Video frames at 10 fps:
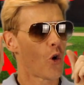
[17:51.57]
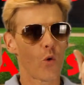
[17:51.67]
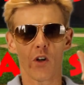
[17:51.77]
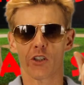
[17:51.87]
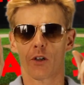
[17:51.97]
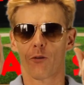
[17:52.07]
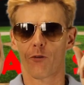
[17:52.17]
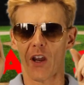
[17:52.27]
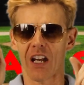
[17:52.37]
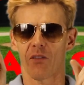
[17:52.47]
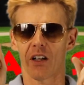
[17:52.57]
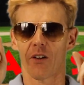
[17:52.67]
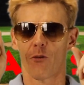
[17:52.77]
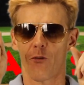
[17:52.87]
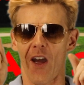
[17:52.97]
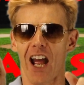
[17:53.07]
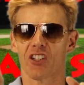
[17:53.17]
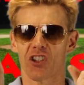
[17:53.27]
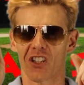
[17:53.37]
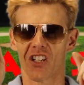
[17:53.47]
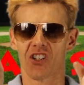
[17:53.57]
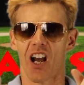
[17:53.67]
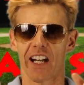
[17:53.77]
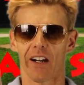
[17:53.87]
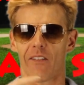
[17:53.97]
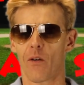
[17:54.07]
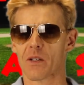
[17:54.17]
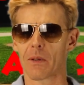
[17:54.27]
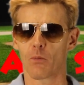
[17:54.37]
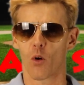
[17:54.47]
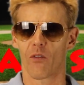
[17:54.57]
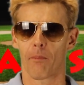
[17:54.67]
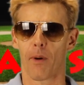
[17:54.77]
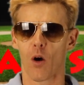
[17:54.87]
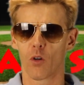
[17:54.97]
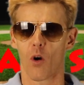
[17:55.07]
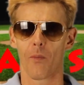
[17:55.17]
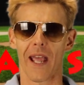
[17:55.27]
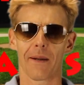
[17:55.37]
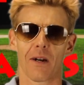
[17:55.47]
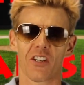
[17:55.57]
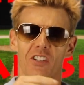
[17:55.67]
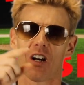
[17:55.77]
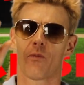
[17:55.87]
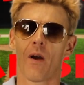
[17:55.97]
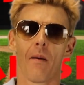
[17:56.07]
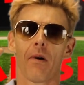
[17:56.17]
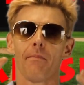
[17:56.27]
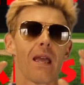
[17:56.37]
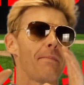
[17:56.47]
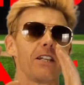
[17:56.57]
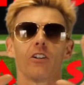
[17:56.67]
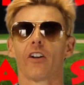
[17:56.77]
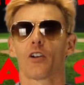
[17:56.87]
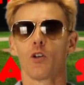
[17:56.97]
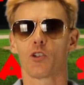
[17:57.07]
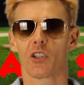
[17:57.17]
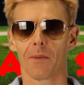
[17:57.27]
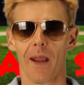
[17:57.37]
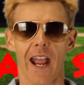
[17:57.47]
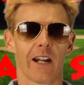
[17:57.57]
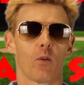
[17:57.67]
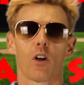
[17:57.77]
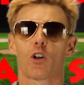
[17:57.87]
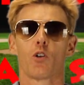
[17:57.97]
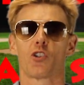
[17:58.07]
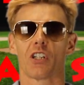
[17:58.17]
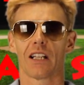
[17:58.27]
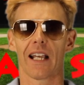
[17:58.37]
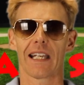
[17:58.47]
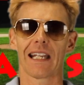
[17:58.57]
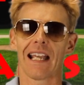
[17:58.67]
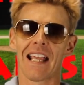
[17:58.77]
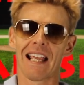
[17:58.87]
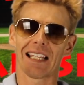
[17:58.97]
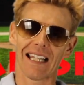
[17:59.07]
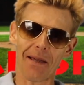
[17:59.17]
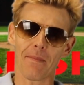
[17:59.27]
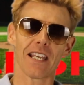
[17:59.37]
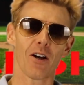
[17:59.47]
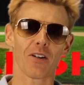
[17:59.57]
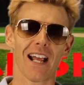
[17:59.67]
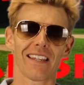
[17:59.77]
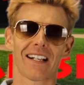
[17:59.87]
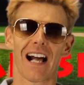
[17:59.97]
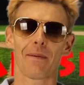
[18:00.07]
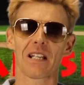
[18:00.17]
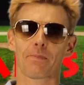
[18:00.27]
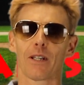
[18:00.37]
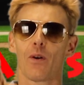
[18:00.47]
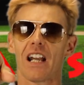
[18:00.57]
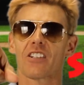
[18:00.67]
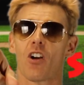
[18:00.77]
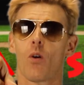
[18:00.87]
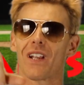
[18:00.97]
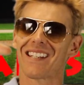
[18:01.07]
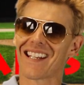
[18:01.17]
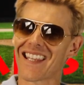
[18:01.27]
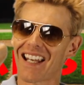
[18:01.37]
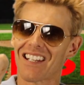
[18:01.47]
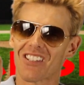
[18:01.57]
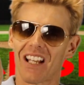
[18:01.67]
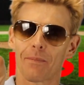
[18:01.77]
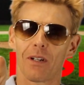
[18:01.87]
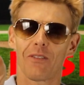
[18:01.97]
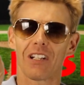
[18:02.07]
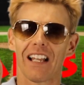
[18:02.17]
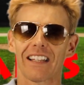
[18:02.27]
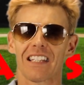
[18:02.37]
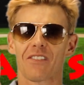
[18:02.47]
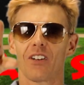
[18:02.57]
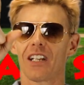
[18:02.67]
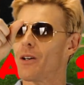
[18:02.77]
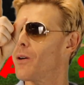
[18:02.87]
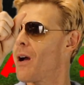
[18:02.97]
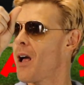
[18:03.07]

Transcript: Who is your favorite fashion designer? I've always been more of a polo man myself, but maybe you're a Gucci man or a Gucci lady. Let me know down in the comments below. And as always, hit that dislike button if you like this video.